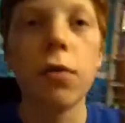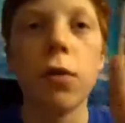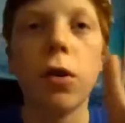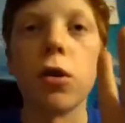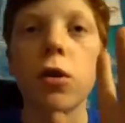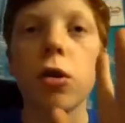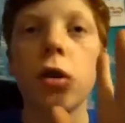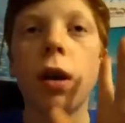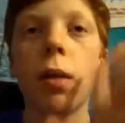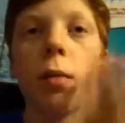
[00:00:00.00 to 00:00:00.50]

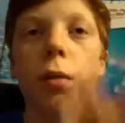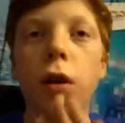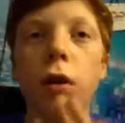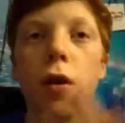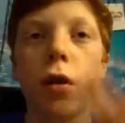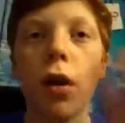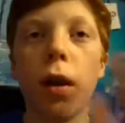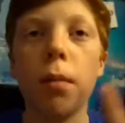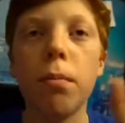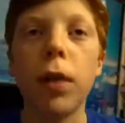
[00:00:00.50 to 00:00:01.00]
vlogs and upload
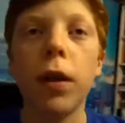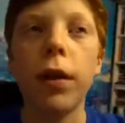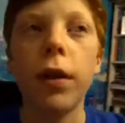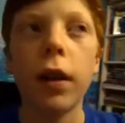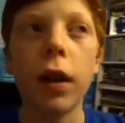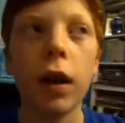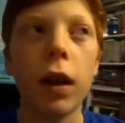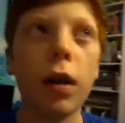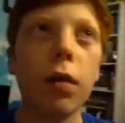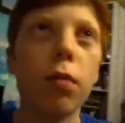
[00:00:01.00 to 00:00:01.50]
on like
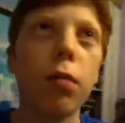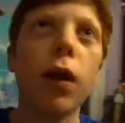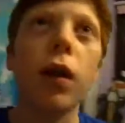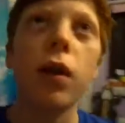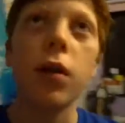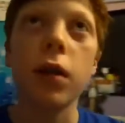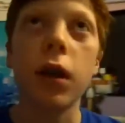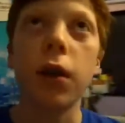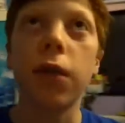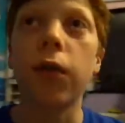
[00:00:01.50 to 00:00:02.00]
Monday,
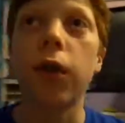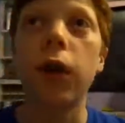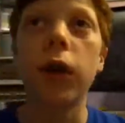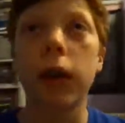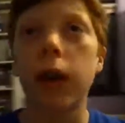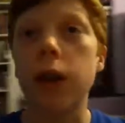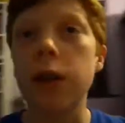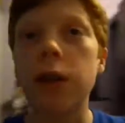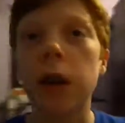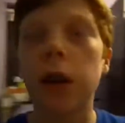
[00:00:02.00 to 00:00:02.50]
Wednesday,
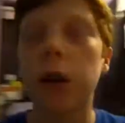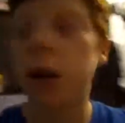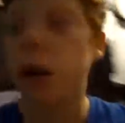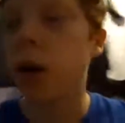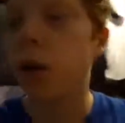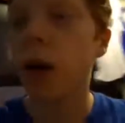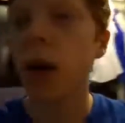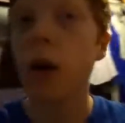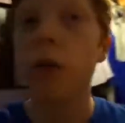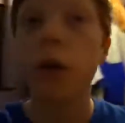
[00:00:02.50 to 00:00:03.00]
Friday, Sunday
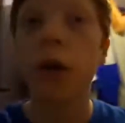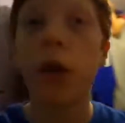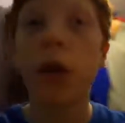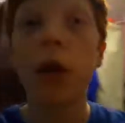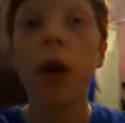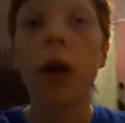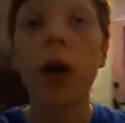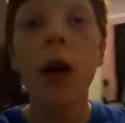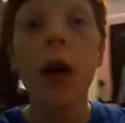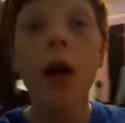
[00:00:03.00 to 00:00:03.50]
or
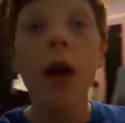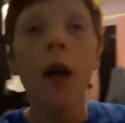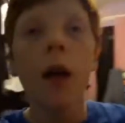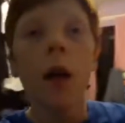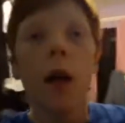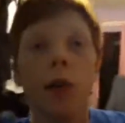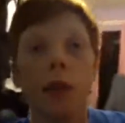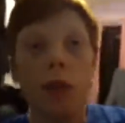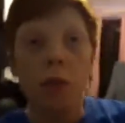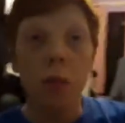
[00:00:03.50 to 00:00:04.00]
whatever,
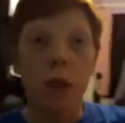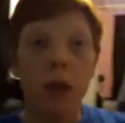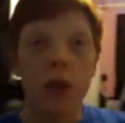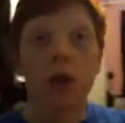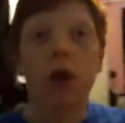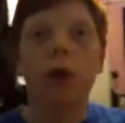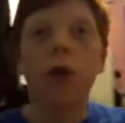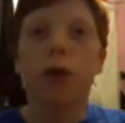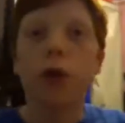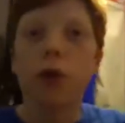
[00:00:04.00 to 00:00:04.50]
to make
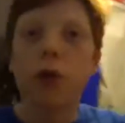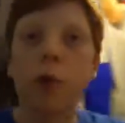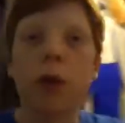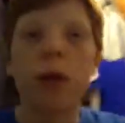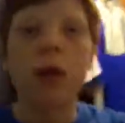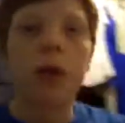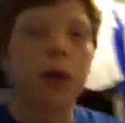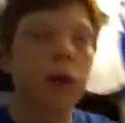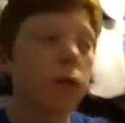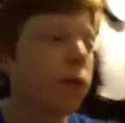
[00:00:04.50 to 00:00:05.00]
sure I've got some
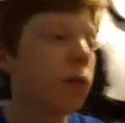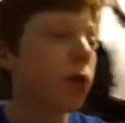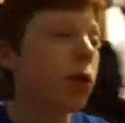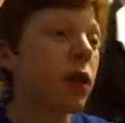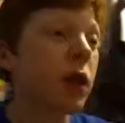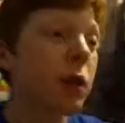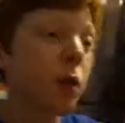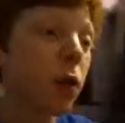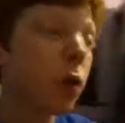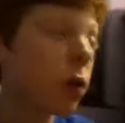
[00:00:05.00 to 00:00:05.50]
interesting
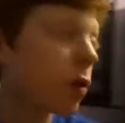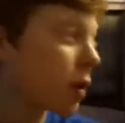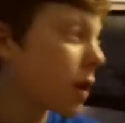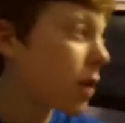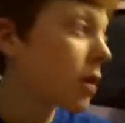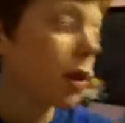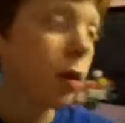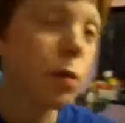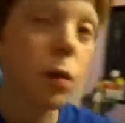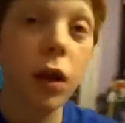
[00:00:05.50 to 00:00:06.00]
footage, because
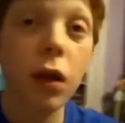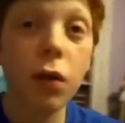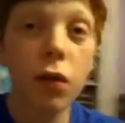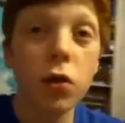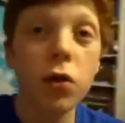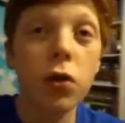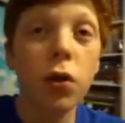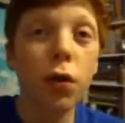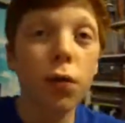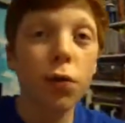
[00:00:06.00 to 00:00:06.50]
this is going to be another
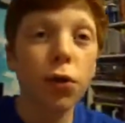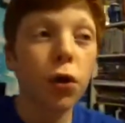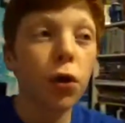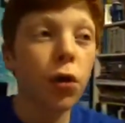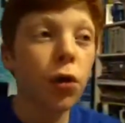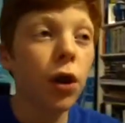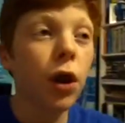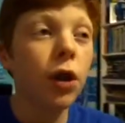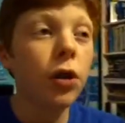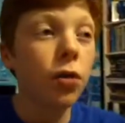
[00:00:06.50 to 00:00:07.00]
short
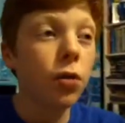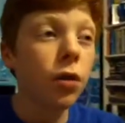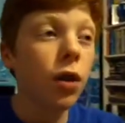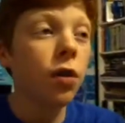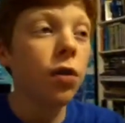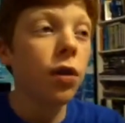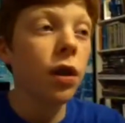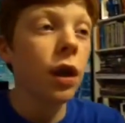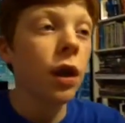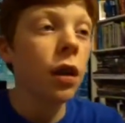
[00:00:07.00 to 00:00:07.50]
vlog that I do
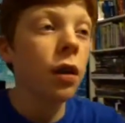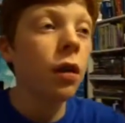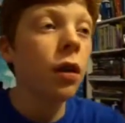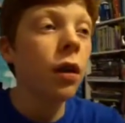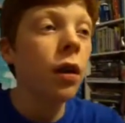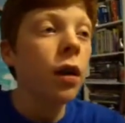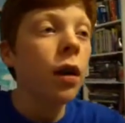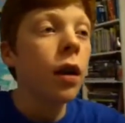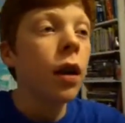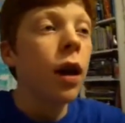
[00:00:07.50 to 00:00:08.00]
nothing in,
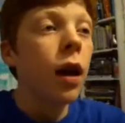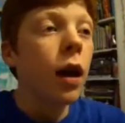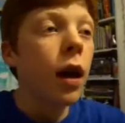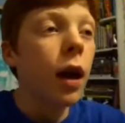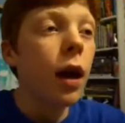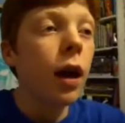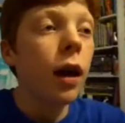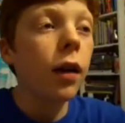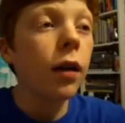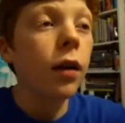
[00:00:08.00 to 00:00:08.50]

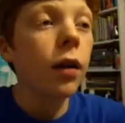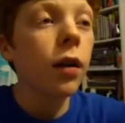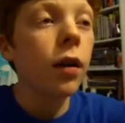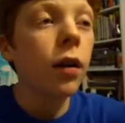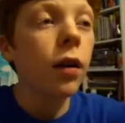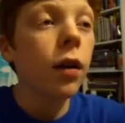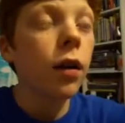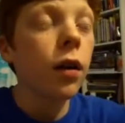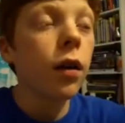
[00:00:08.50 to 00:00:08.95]
and